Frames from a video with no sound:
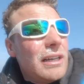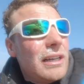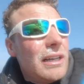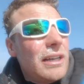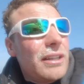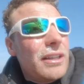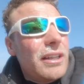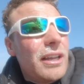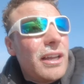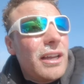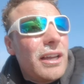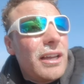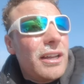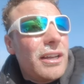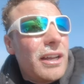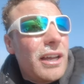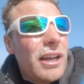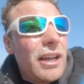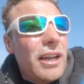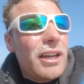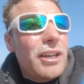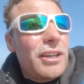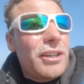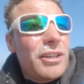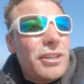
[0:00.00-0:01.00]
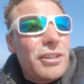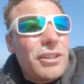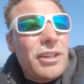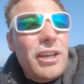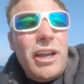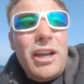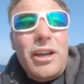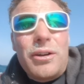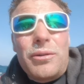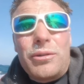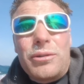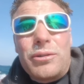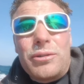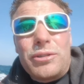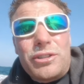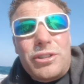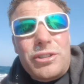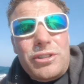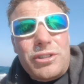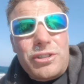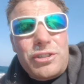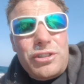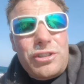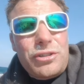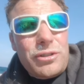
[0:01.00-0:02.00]
and then, uh, yeah, we were
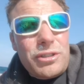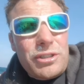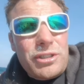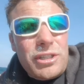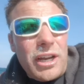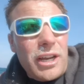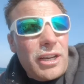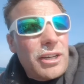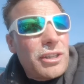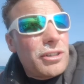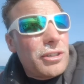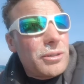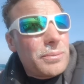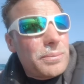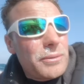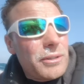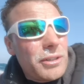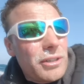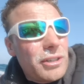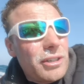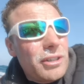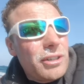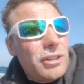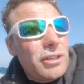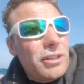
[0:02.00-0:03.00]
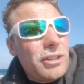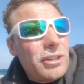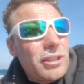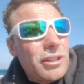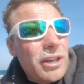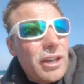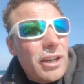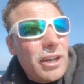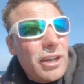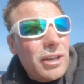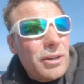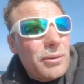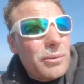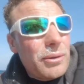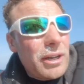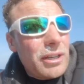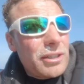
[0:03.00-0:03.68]
just short tacking up the uh,